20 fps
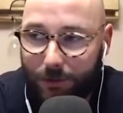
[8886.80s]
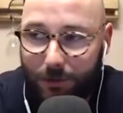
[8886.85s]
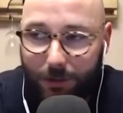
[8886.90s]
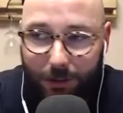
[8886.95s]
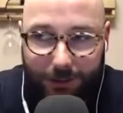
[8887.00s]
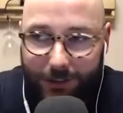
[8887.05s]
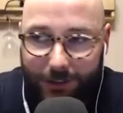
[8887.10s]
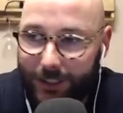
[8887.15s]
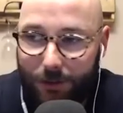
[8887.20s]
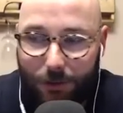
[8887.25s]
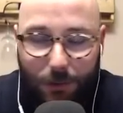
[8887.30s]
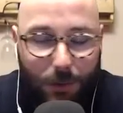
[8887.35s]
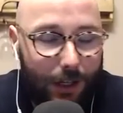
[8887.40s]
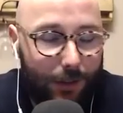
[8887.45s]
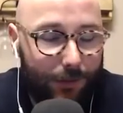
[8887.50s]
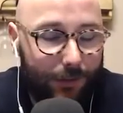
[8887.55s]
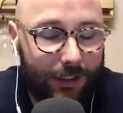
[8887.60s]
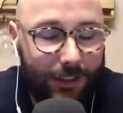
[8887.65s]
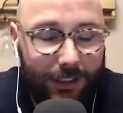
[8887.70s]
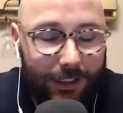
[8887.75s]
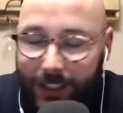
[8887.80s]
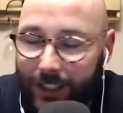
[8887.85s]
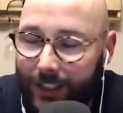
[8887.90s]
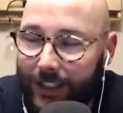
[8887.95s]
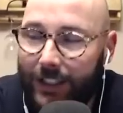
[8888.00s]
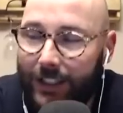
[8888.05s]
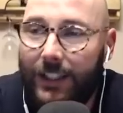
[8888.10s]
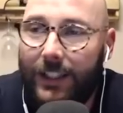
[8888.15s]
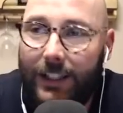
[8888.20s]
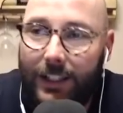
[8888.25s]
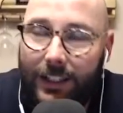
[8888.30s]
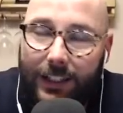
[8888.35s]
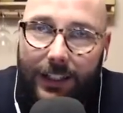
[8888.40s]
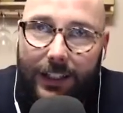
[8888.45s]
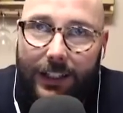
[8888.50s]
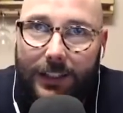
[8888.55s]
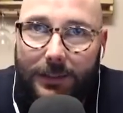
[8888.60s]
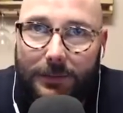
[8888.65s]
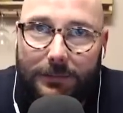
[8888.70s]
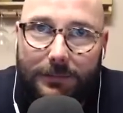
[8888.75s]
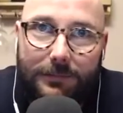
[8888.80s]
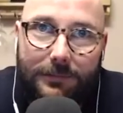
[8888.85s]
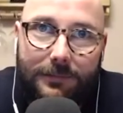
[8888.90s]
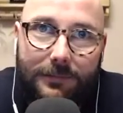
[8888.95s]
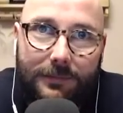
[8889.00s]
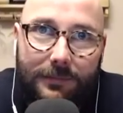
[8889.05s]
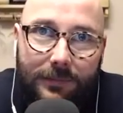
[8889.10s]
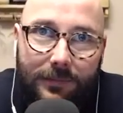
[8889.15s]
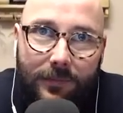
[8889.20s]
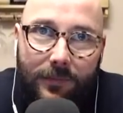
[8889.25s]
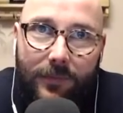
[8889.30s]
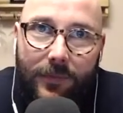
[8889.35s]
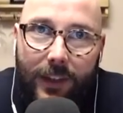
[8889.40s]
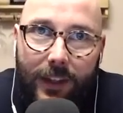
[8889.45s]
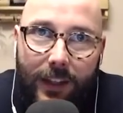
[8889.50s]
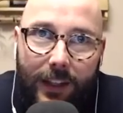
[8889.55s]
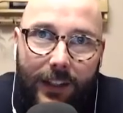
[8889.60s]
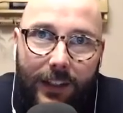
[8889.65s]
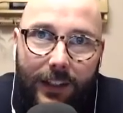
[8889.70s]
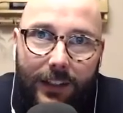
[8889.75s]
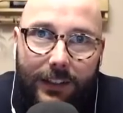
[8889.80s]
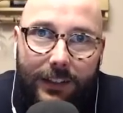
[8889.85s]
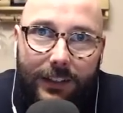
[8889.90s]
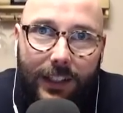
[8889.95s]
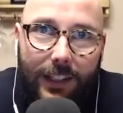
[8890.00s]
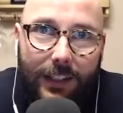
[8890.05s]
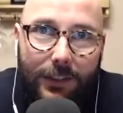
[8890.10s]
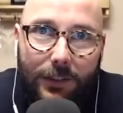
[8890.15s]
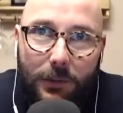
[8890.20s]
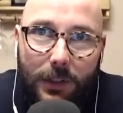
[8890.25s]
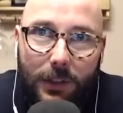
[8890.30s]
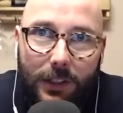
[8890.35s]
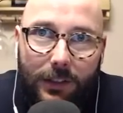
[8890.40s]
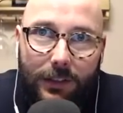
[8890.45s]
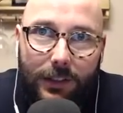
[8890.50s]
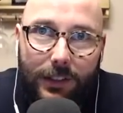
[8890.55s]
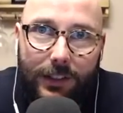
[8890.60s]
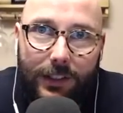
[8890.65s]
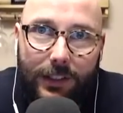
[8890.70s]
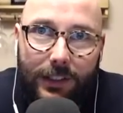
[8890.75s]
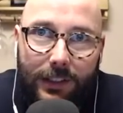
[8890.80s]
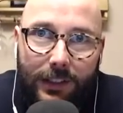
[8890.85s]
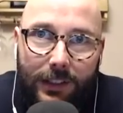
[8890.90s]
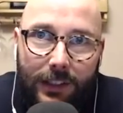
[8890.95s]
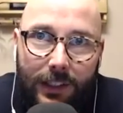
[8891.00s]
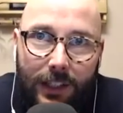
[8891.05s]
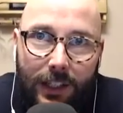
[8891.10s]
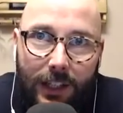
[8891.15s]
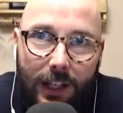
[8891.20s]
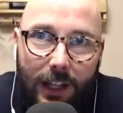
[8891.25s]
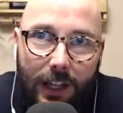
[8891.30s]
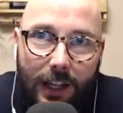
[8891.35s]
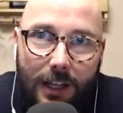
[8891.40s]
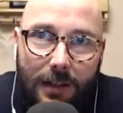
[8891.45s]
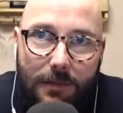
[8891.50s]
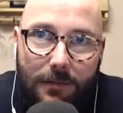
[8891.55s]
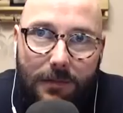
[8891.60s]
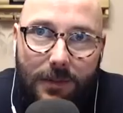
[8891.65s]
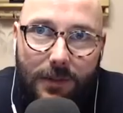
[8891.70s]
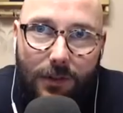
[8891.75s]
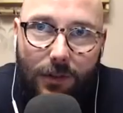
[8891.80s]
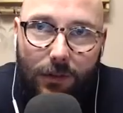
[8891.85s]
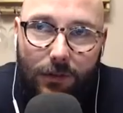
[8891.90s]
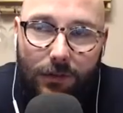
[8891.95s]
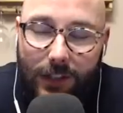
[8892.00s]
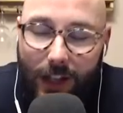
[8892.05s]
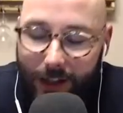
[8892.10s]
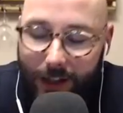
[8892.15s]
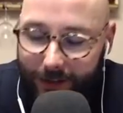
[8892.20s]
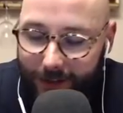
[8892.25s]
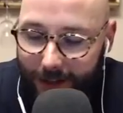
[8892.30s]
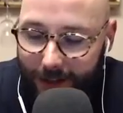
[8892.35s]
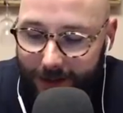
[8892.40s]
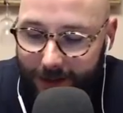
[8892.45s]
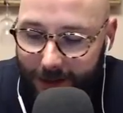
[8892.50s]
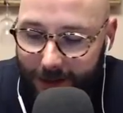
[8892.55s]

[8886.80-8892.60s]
or whatever. Yeah, it's quite crazy. So that takes us